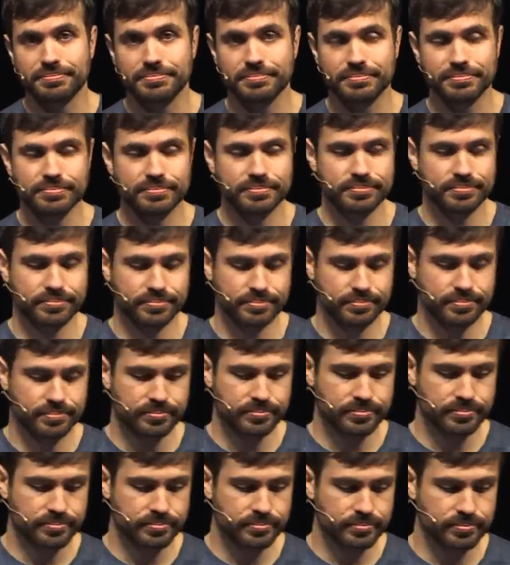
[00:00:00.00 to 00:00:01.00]

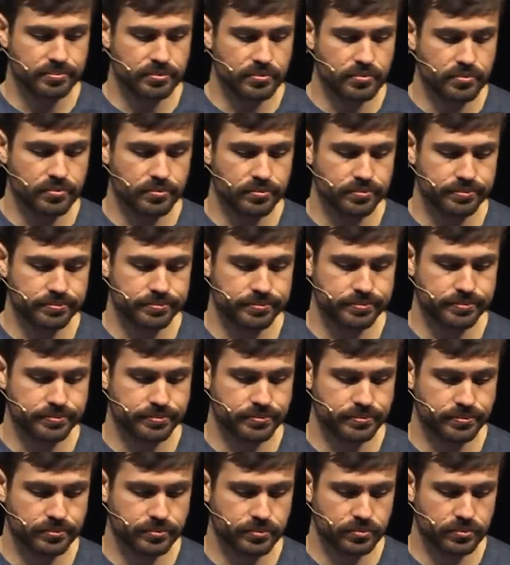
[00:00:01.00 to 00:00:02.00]

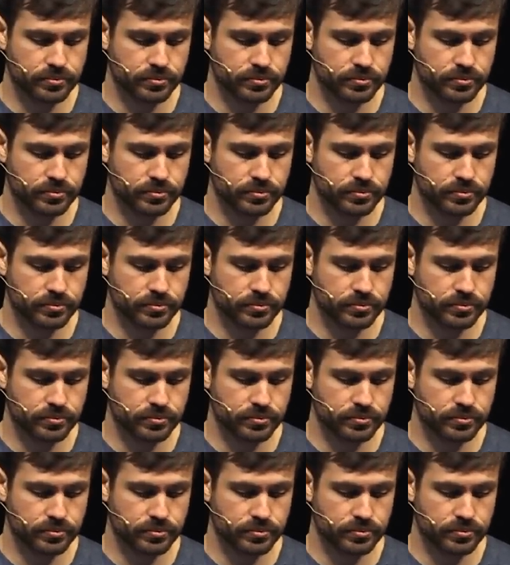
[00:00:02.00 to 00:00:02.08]
Nothing is said.